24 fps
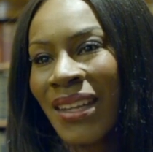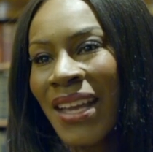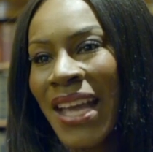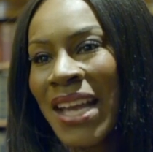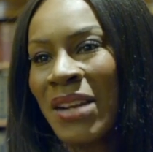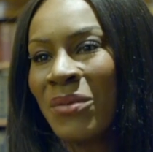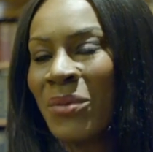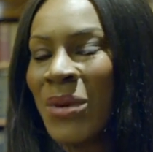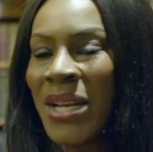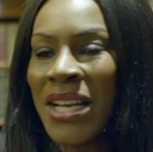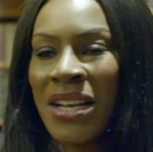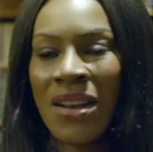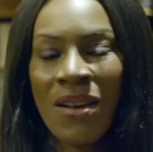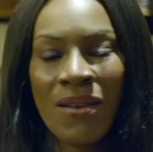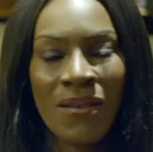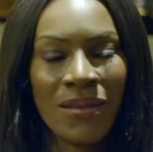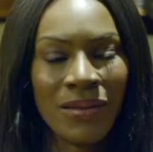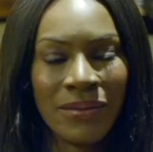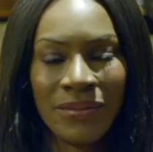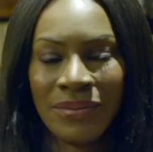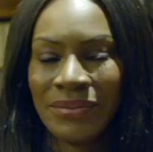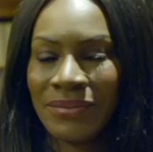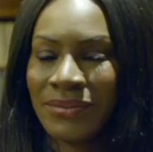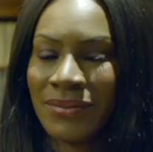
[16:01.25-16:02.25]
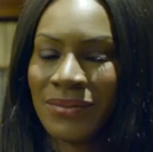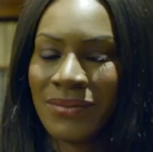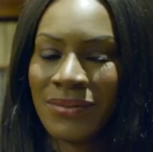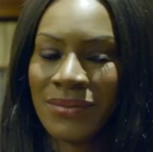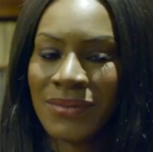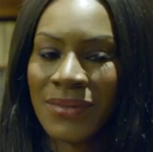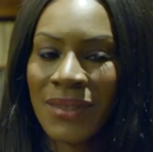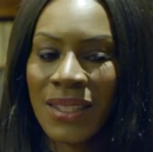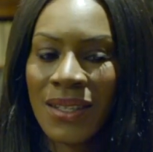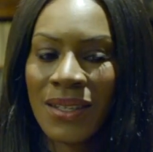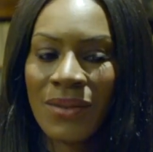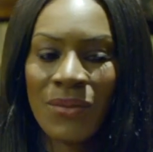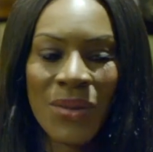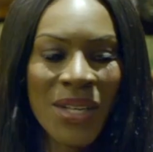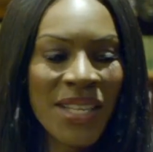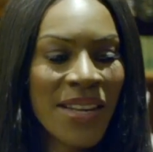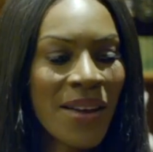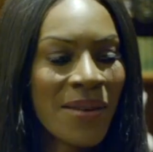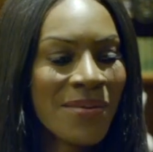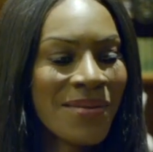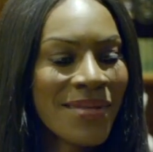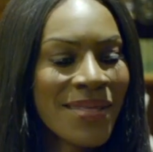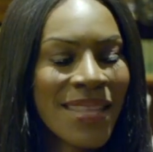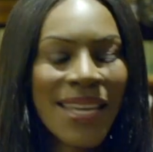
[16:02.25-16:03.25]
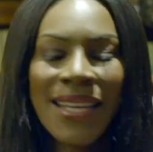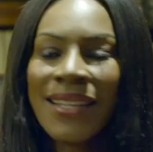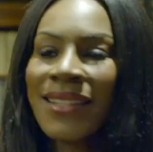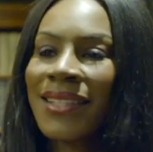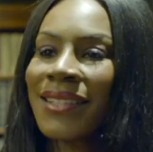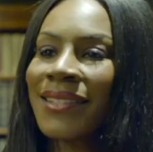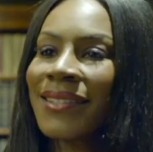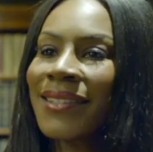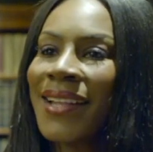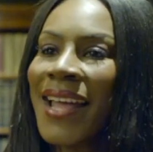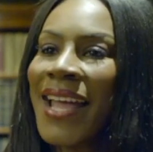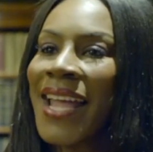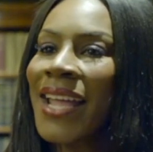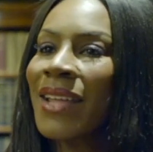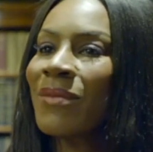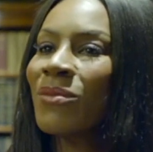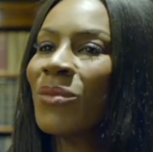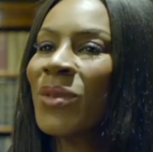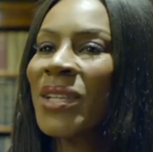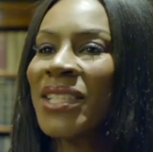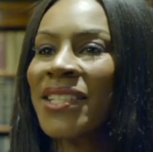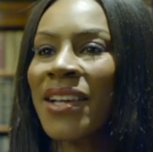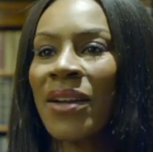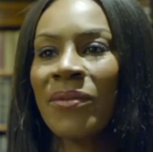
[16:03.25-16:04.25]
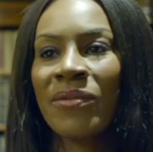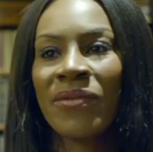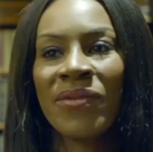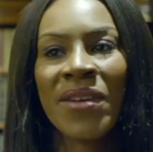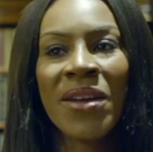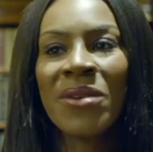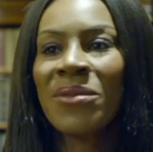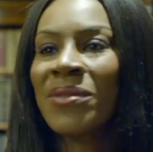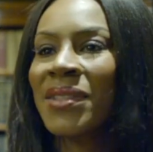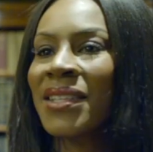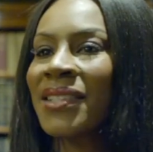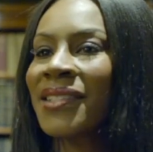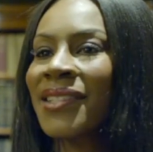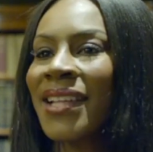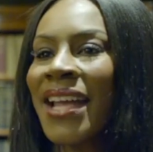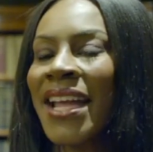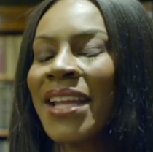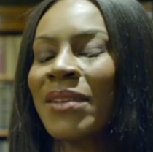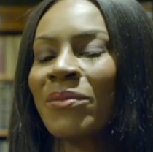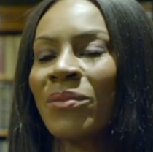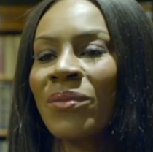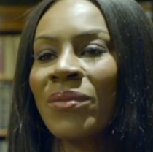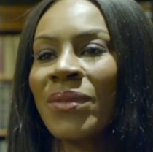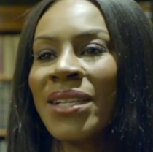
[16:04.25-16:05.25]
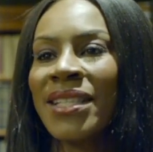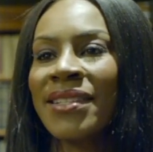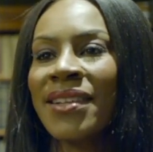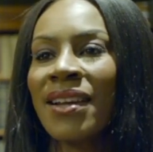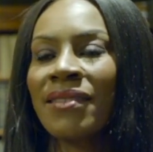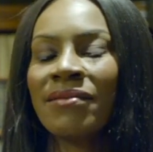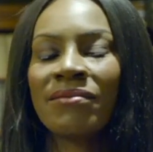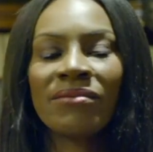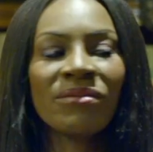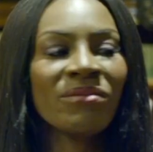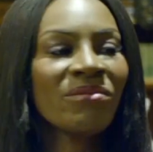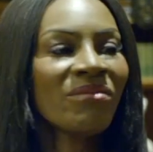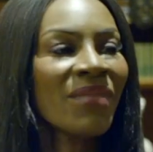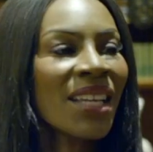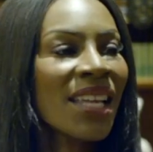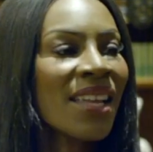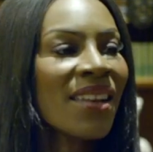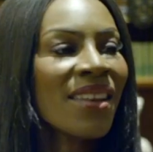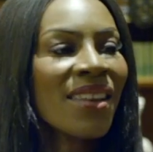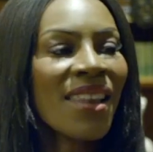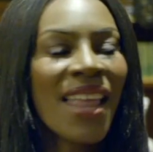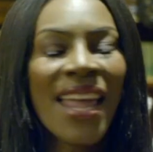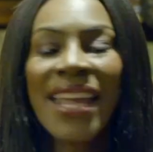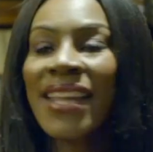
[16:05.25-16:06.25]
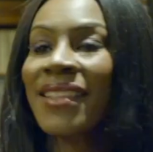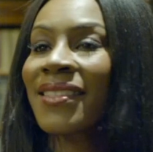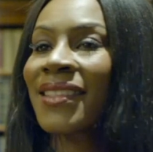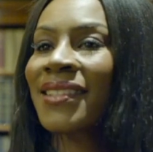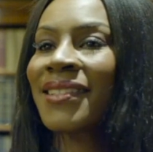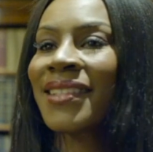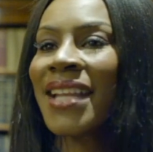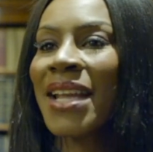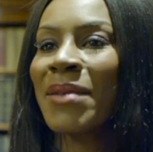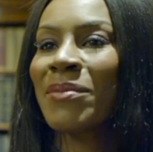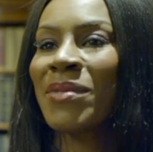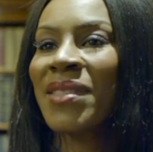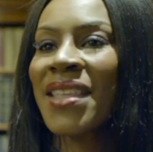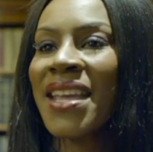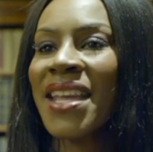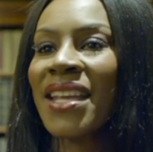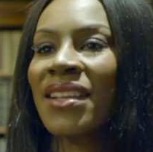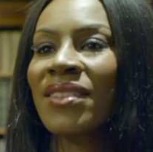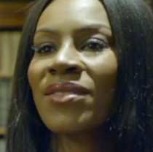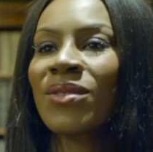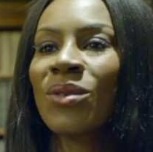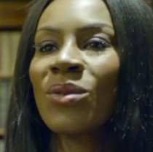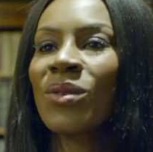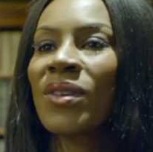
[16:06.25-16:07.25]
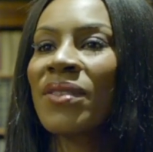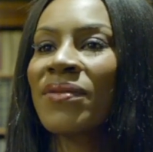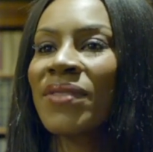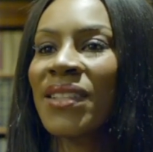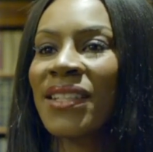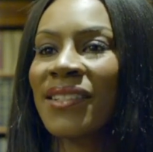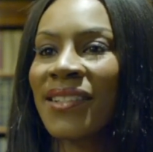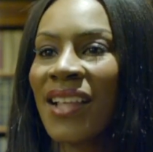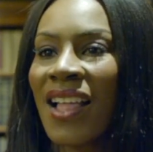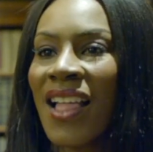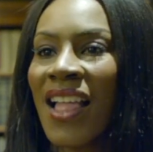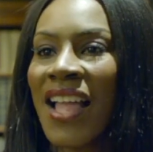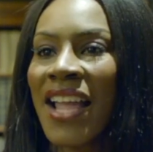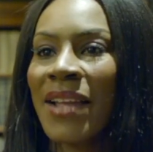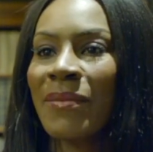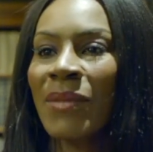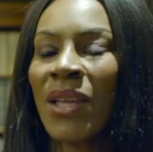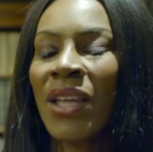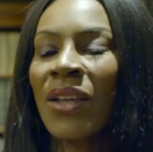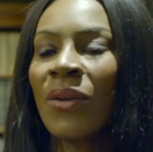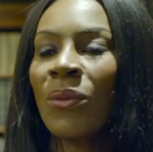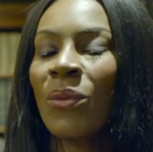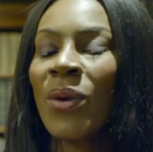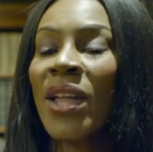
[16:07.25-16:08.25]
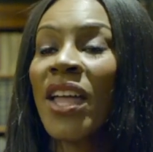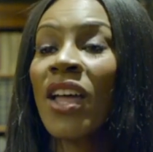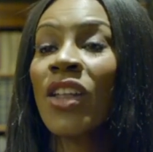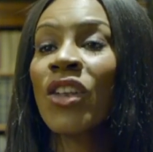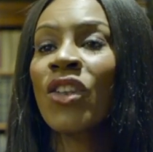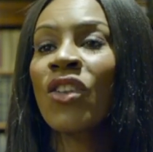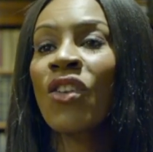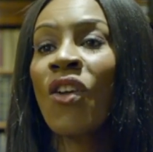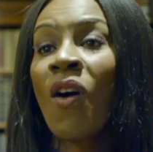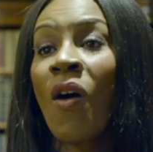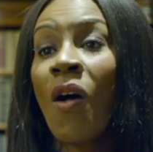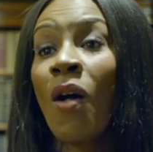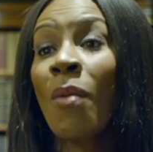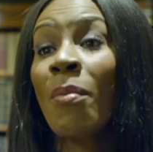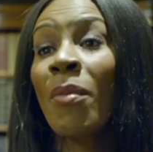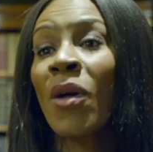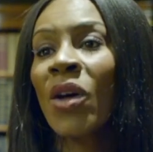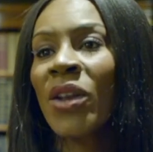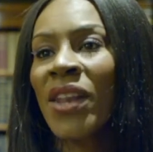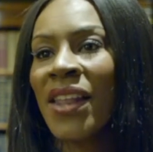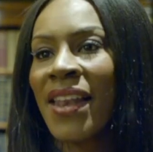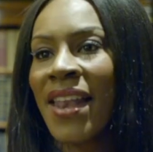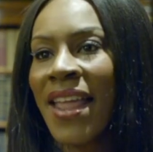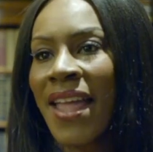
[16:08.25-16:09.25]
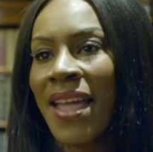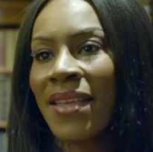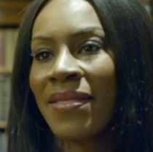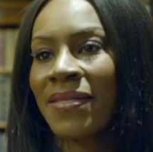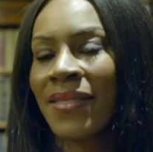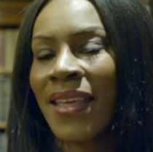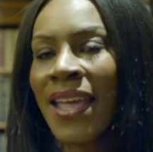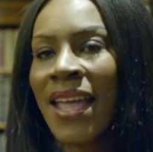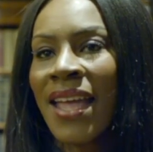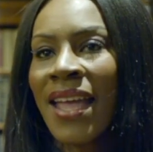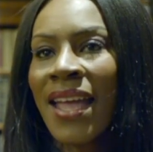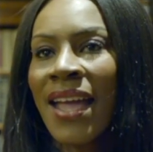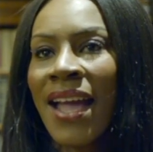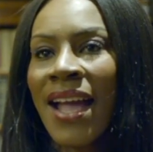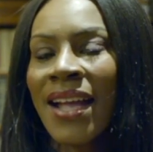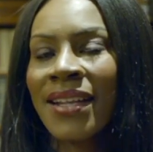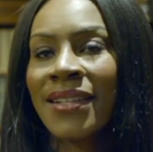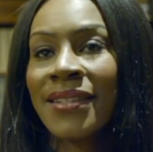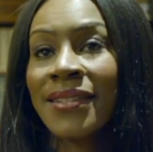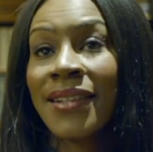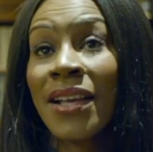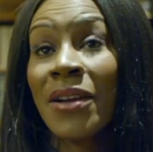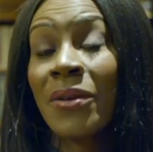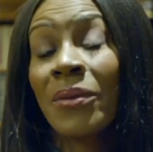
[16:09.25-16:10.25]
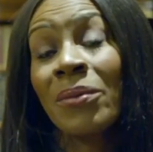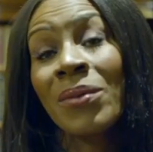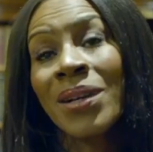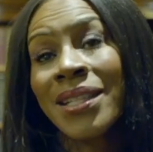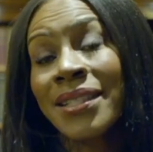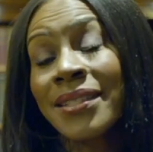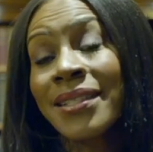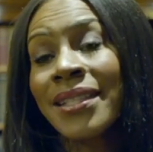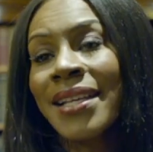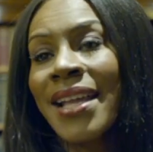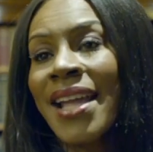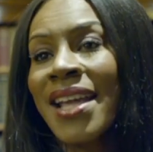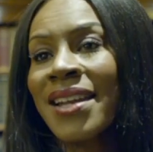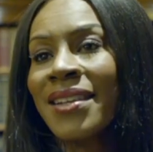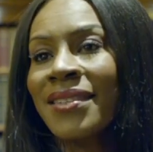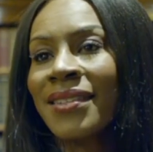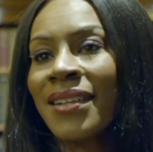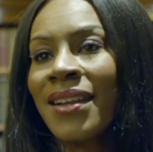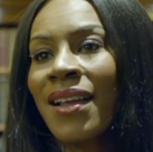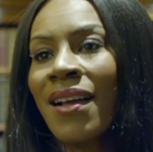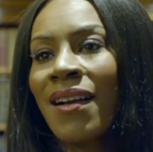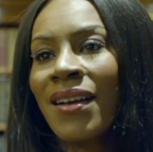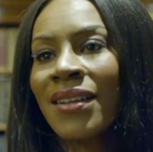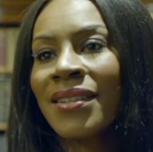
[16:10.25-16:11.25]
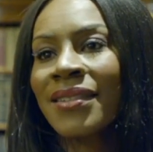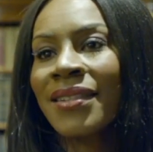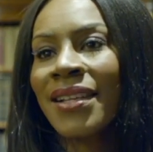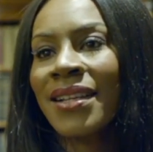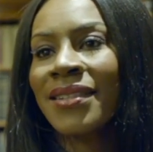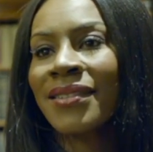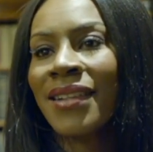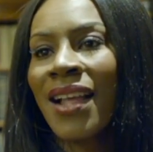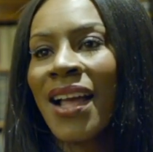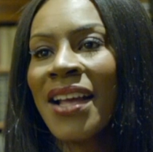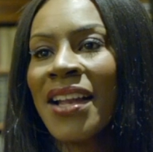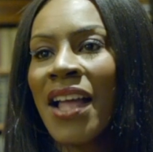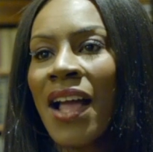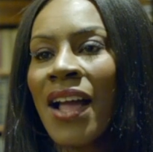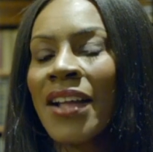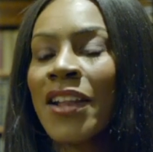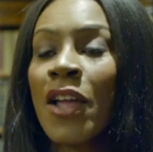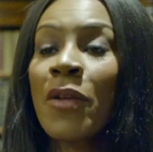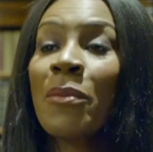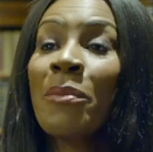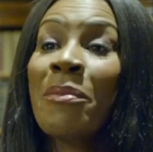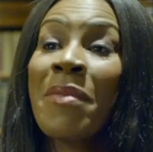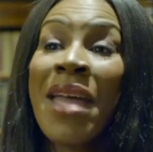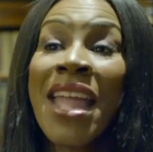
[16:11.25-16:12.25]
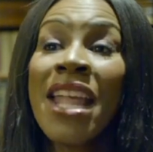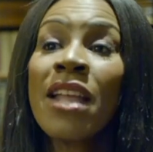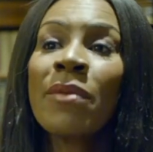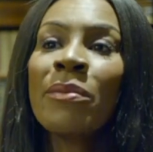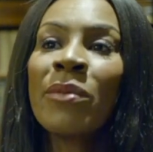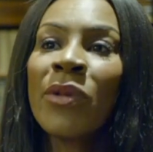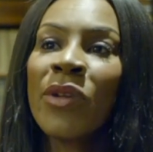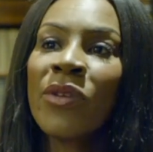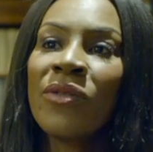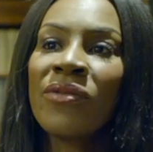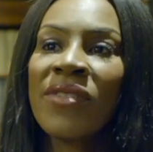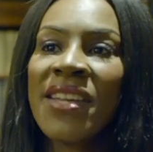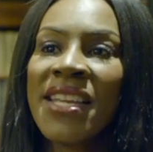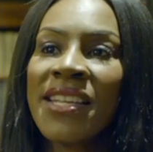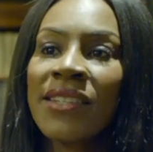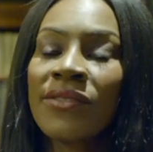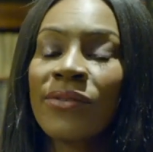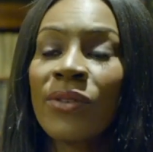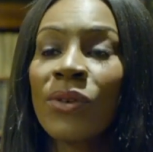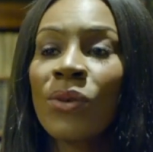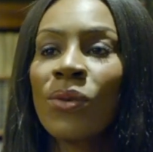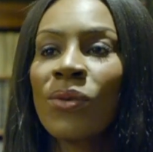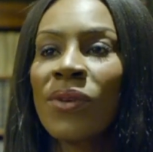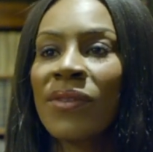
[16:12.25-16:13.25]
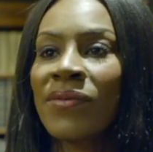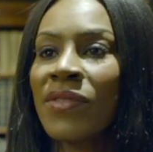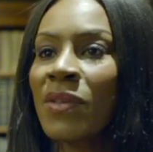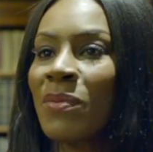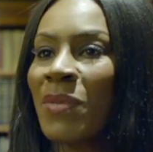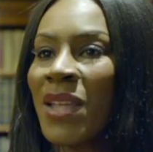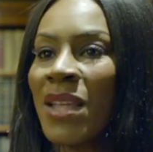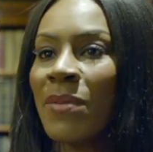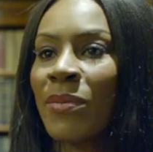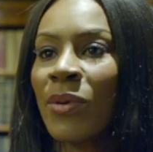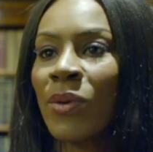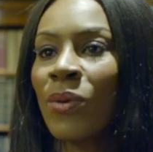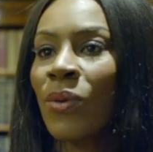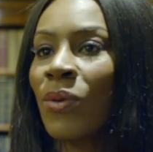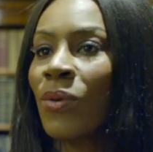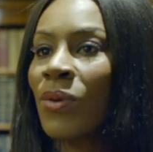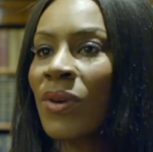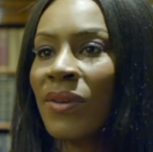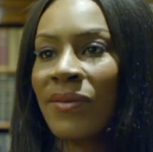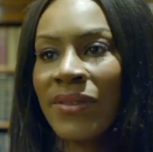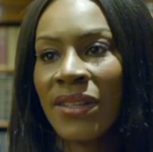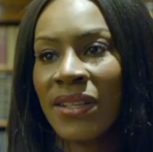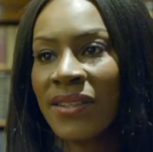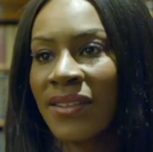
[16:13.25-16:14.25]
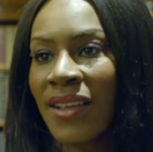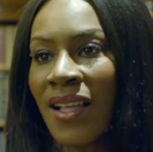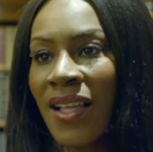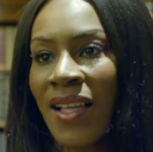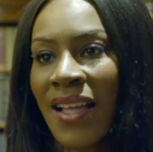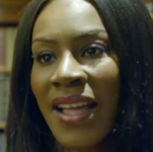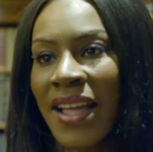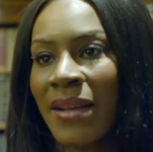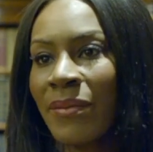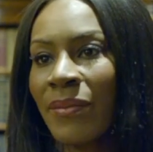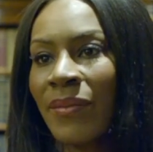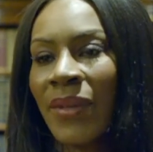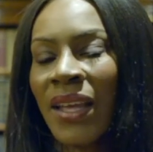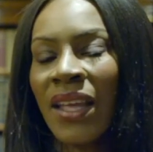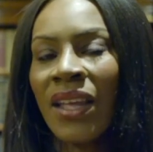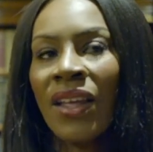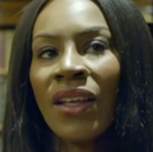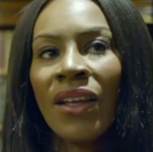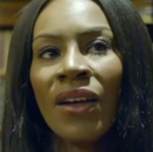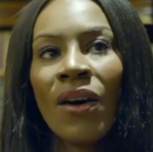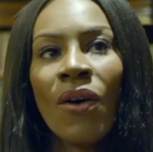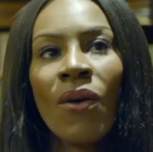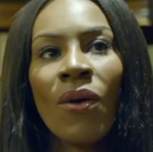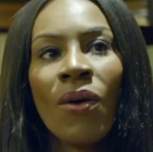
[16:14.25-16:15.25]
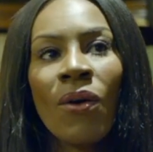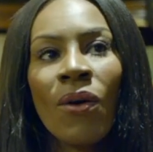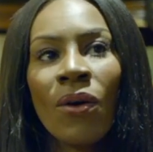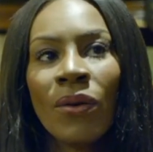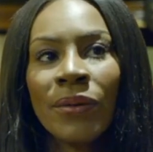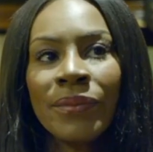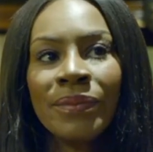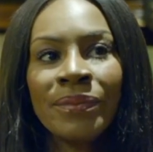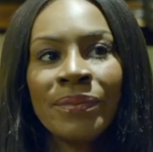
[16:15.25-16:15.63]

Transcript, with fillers: and we're not. Mm. We don't think the same, we don't vote the same, we don't like the same things all of the time. We are not a monolith. And so, once again, as an artist, I, I don't make movies for all of the people all of the time or